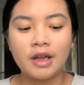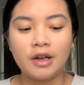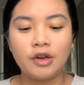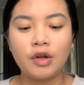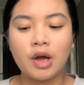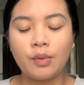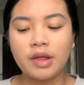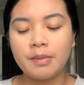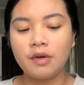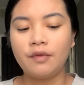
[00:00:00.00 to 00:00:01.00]
and you know, I want
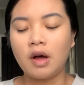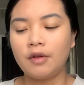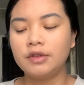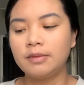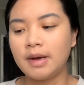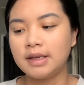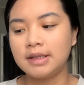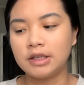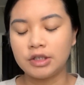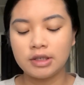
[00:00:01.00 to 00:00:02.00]
them involved in my
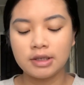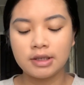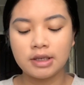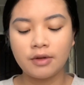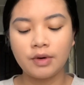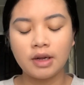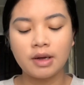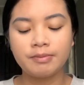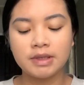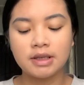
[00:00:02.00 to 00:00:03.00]
decisions and stuff when it
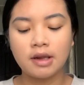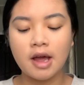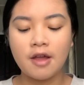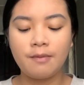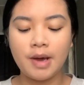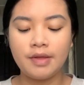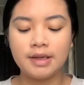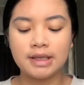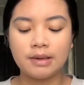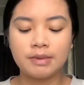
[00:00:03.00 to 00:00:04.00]
comes to life, but at the
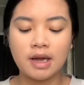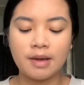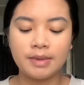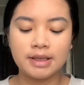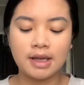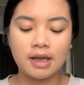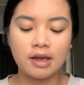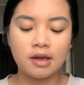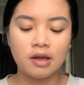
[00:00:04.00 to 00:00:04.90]
same time, it's like,